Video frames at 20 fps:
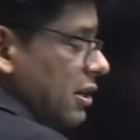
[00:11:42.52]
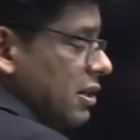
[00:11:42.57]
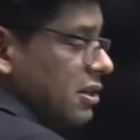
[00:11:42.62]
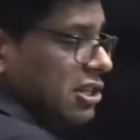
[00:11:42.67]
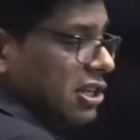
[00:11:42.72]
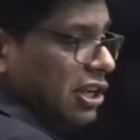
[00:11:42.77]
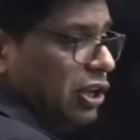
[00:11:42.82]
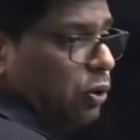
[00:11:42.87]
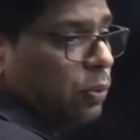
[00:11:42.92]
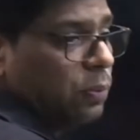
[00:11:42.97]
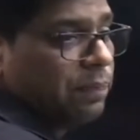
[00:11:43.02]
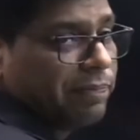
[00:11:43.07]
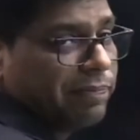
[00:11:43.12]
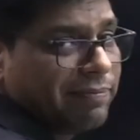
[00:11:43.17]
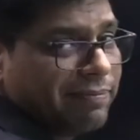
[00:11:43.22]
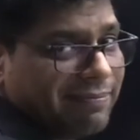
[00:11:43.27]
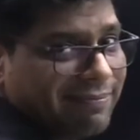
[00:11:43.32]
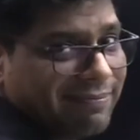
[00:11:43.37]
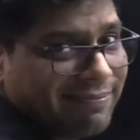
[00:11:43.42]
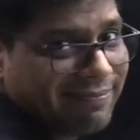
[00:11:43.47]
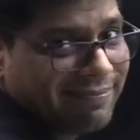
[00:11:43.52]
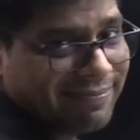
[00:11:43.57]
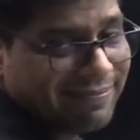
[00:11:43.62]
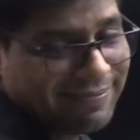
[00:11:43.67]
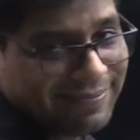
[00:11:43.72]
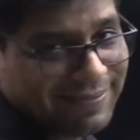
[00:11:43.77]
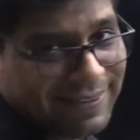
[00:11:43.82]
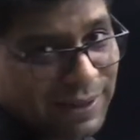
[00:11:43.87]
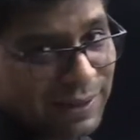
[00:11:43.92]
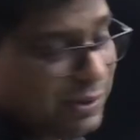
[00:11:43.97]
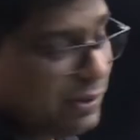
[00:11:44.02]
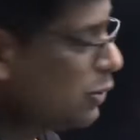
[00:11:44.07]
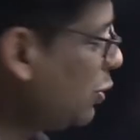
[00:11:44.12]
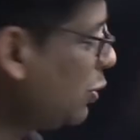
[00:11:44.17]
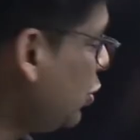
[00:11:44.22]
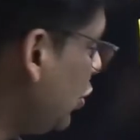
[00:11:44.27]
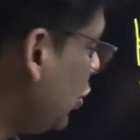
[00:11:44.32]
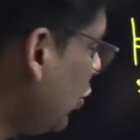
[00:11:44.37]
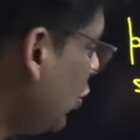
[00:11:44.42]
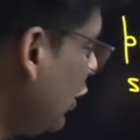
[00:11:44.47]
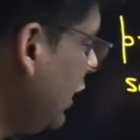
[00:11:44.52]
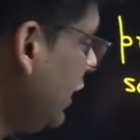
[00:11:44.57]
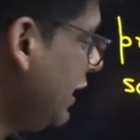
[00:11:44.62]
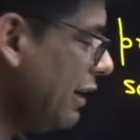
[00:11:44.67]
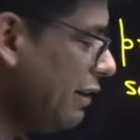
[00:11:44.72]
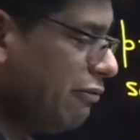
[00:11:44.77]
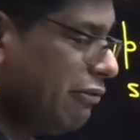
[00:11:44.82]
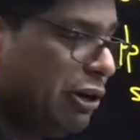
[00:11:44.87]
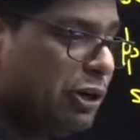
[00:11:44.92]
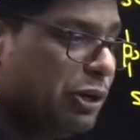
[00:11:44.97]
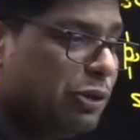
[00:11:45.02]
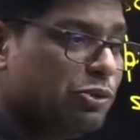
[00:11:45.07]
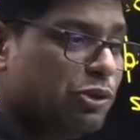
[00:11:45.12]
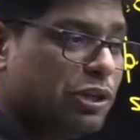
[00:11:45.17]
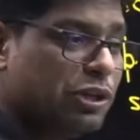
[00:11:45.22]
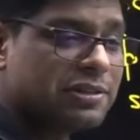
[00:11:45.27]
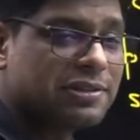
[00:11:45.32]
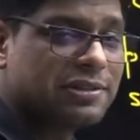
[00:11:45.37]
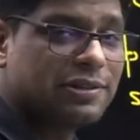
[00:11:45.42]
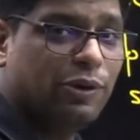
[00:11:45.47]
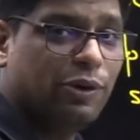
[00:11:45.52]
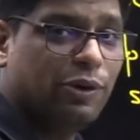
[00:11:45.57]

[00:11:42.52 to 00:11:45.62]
0. So, don't ever do this.